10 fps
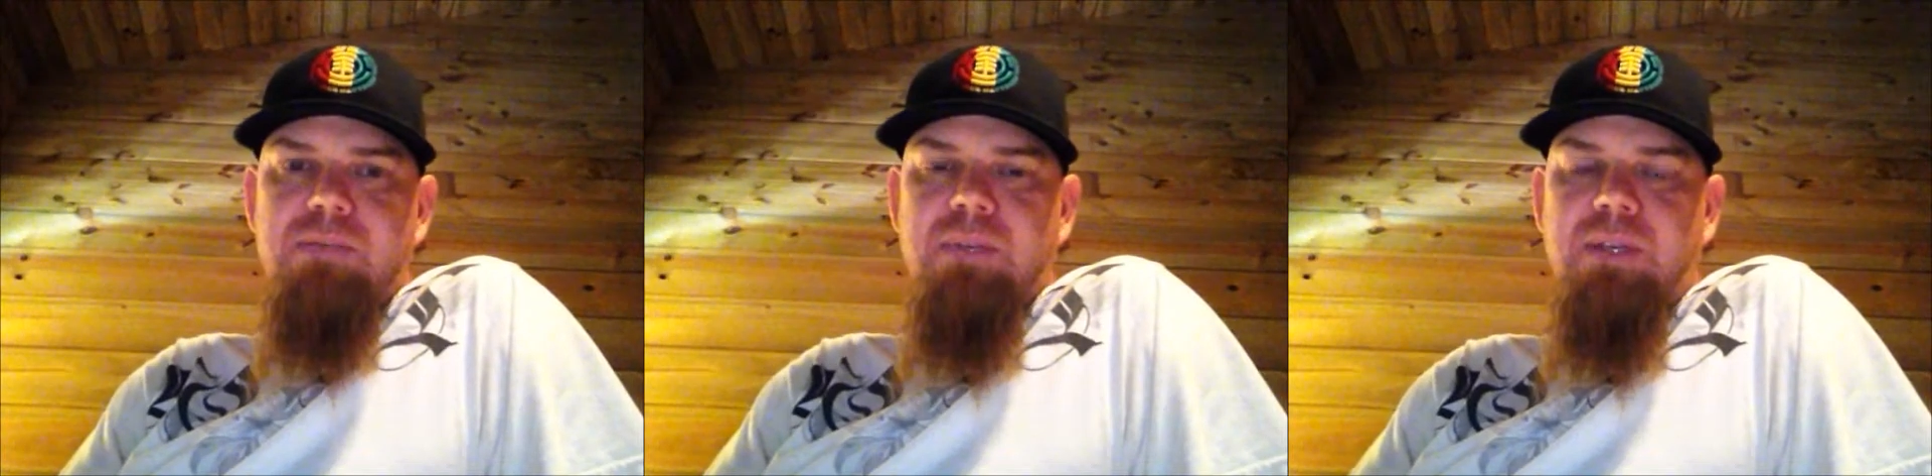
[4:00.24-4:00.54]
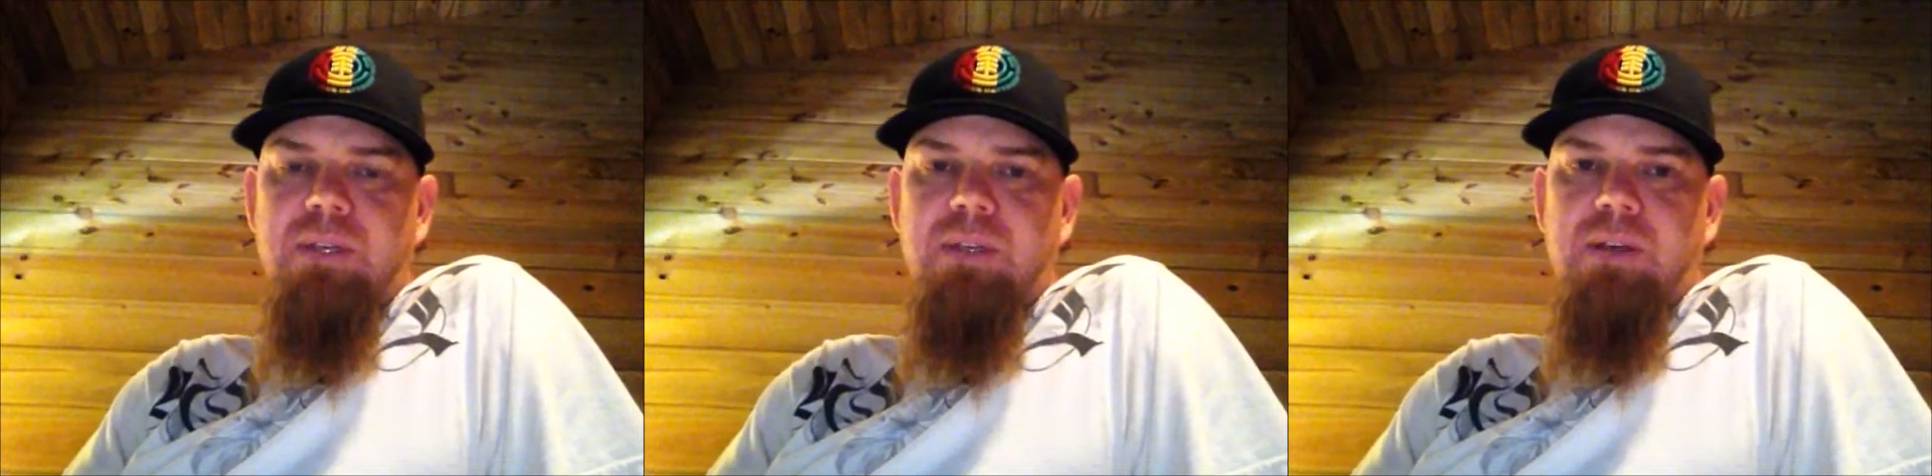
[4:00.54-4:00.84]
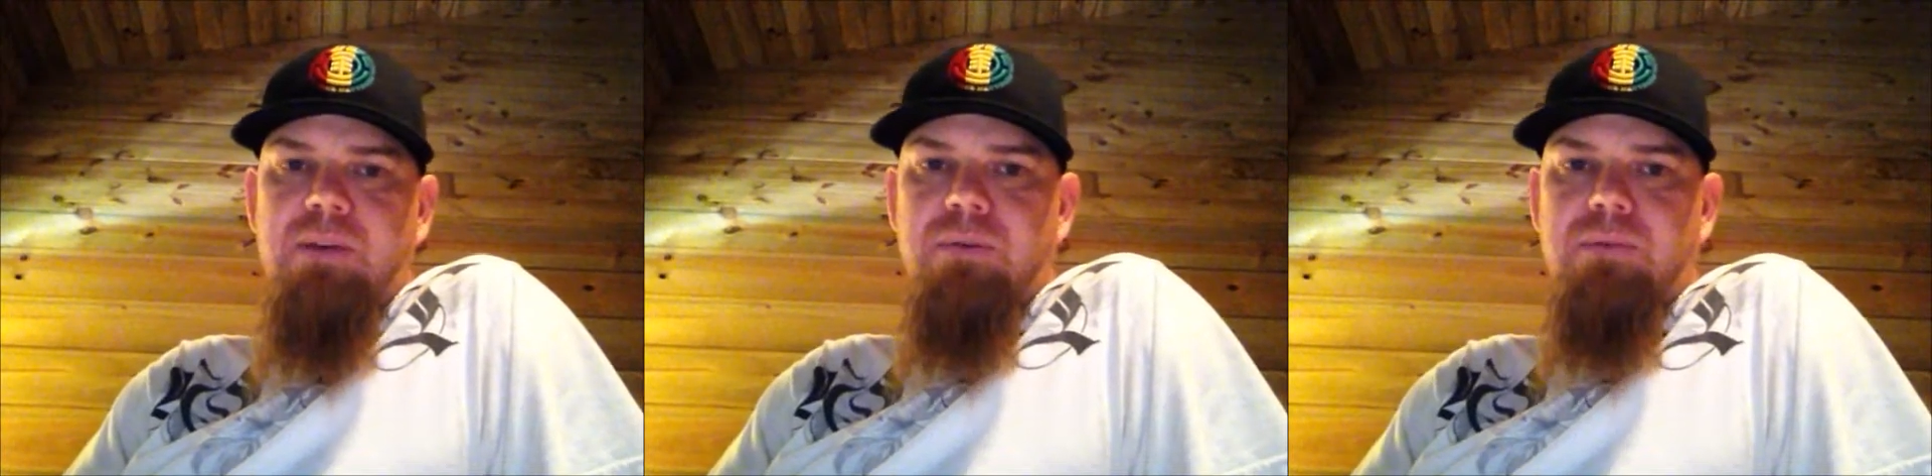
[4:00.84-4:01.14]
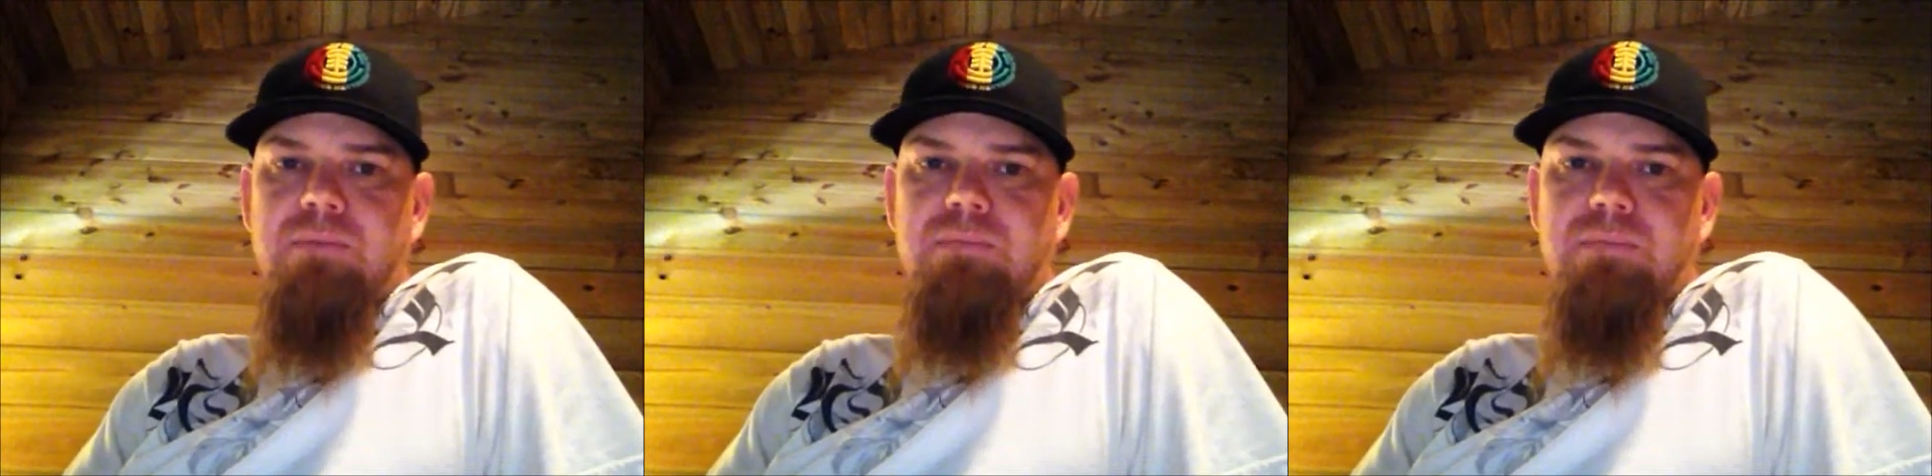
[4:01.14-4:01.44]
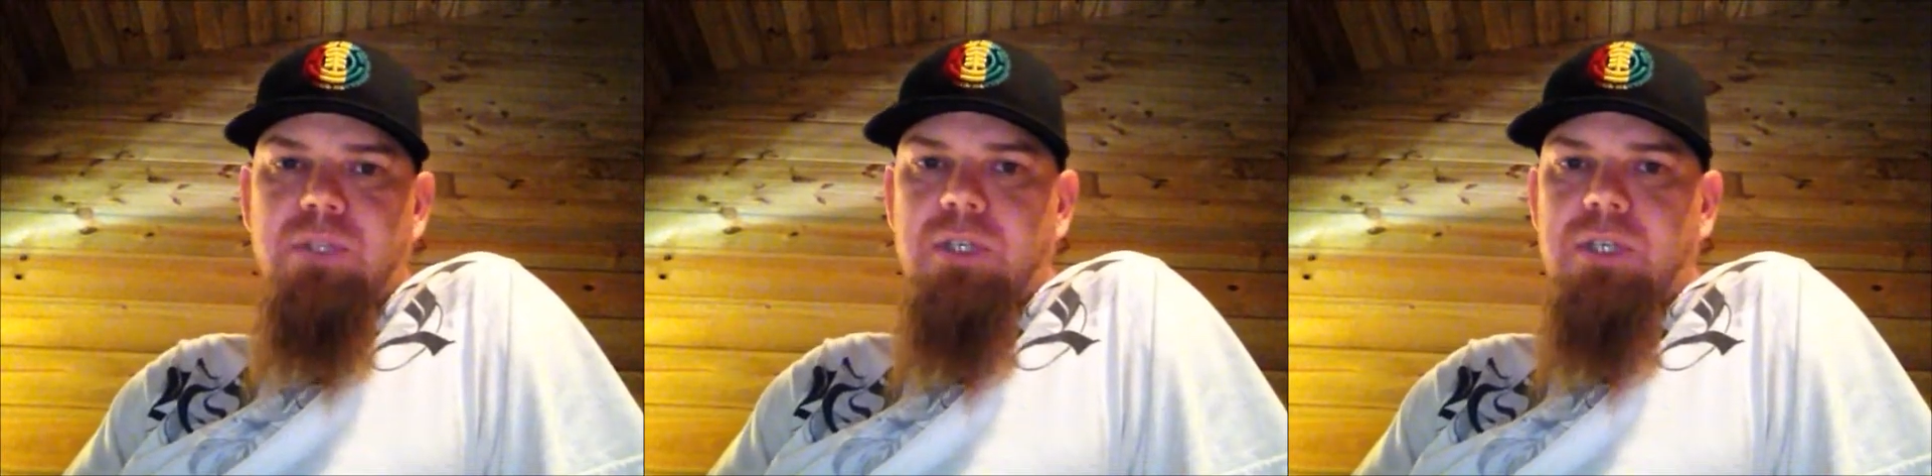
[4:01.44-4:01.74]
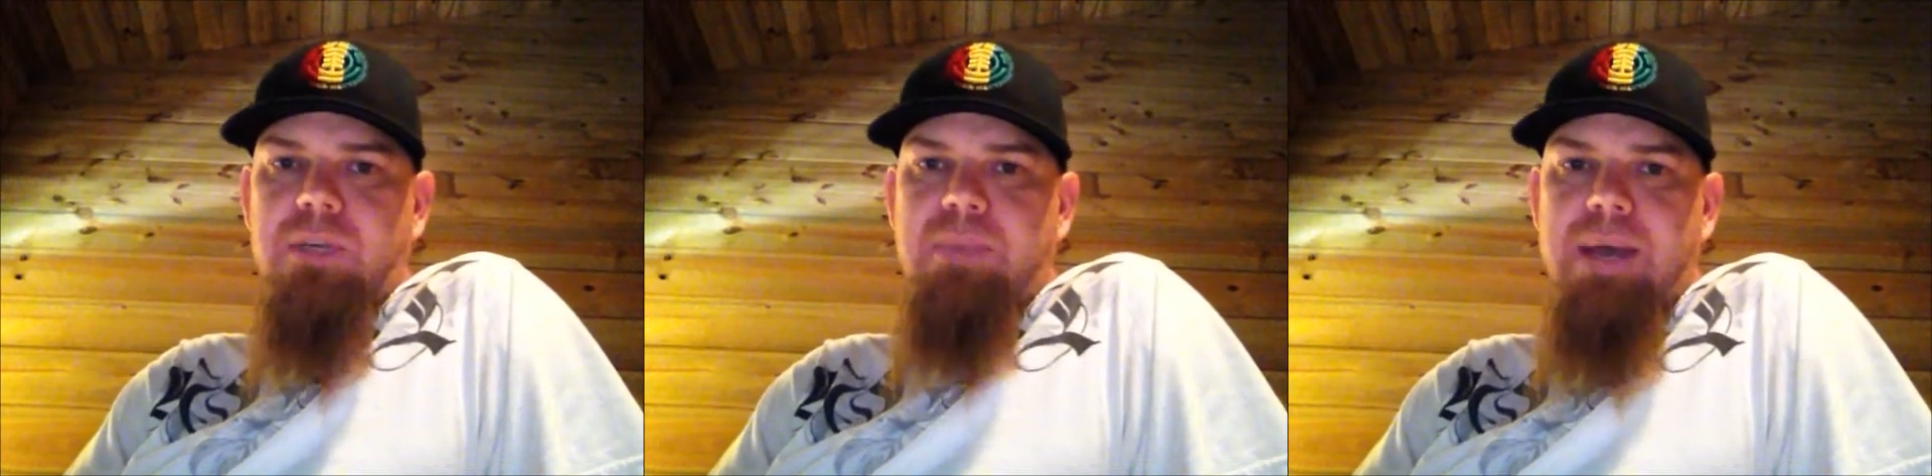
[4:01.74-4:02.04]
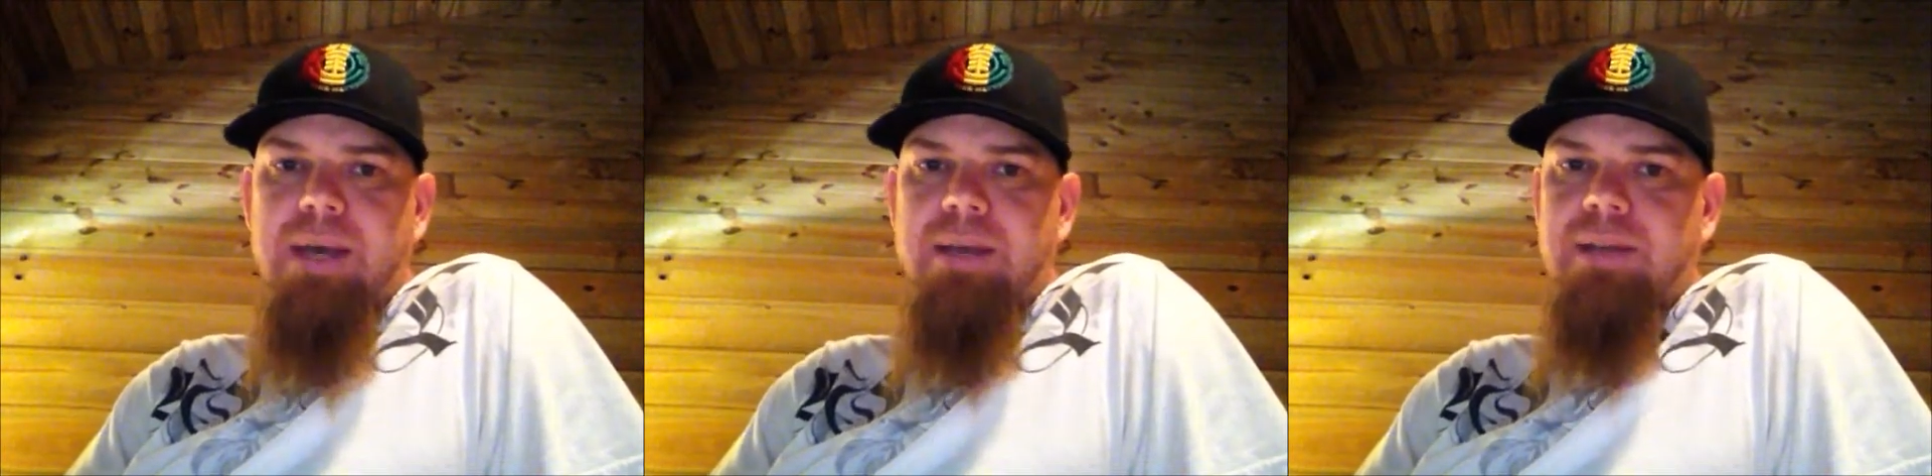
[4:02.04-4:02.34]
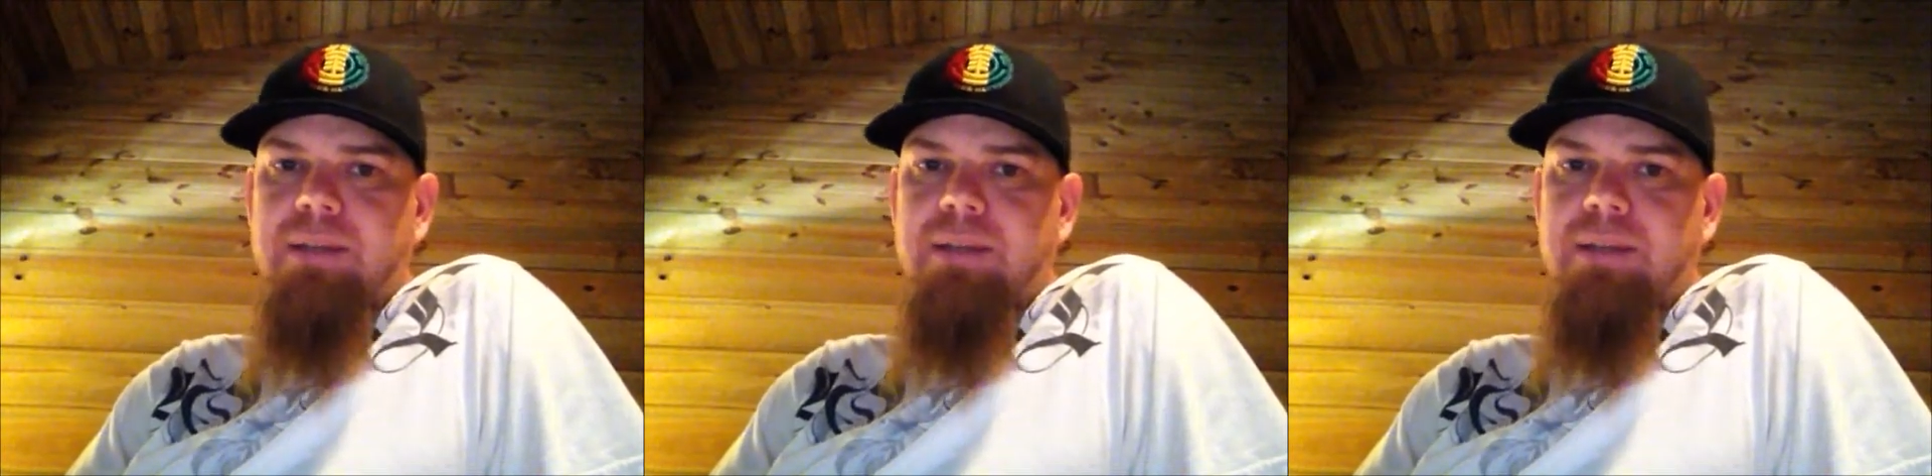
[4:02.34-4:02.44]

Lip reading: really no good or bad,